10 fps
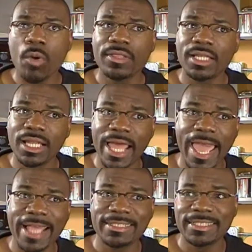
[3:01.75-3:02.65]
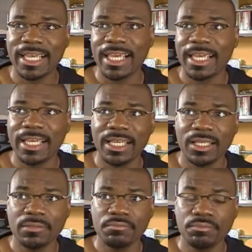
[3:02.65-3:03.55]
all within the last,
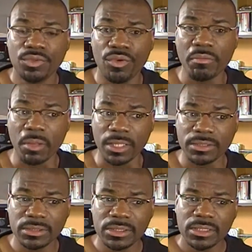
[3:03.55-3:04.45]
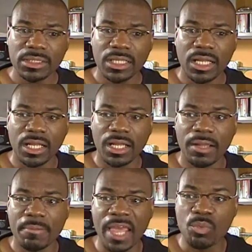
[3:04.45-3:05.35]
say, 3 months.
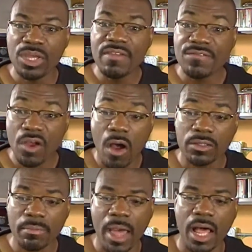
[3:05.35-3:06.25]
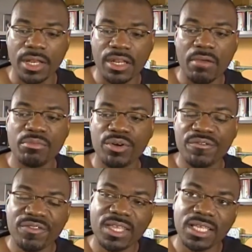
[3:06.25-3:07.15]
And we've talked about a
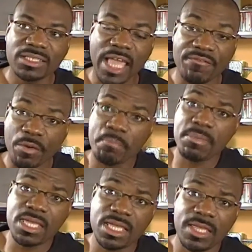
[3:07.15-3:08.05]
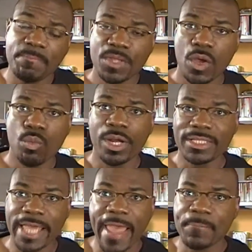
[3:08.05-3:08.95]
number of things. And for me,
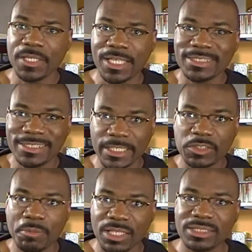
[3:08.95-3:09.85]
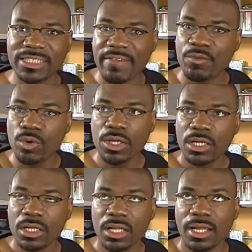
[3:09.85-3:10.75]
what has happened is there's been
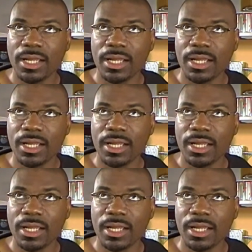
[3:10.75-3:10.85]
several